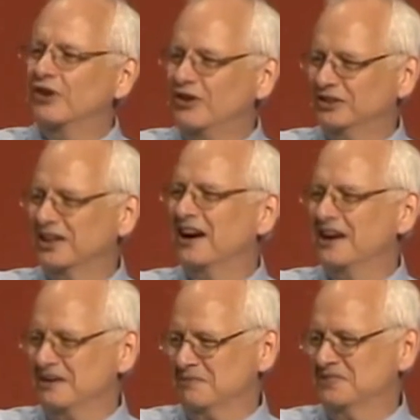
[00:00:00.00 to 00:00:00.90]
all
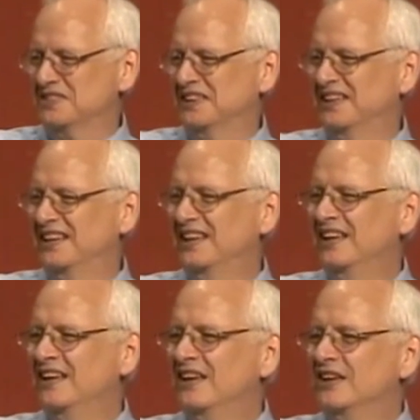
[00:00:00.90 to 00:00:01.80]
times.
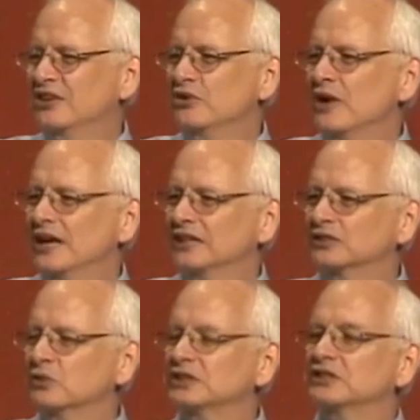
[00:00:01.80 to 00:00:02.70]
You
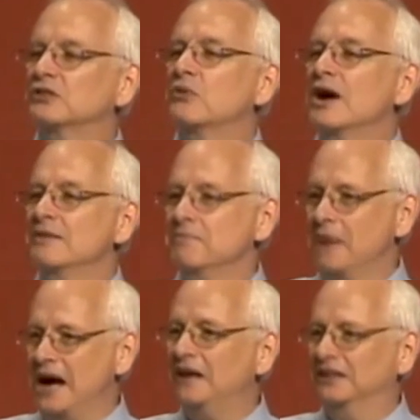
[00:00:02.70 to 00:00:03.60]
ask, what's the right
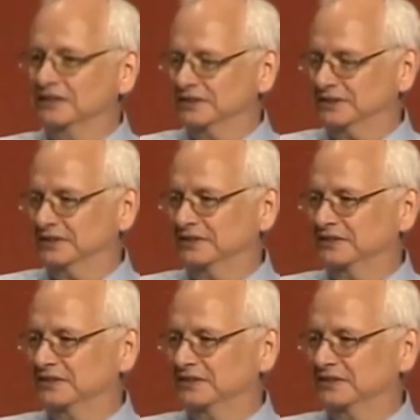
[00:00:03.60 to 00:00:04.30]
balance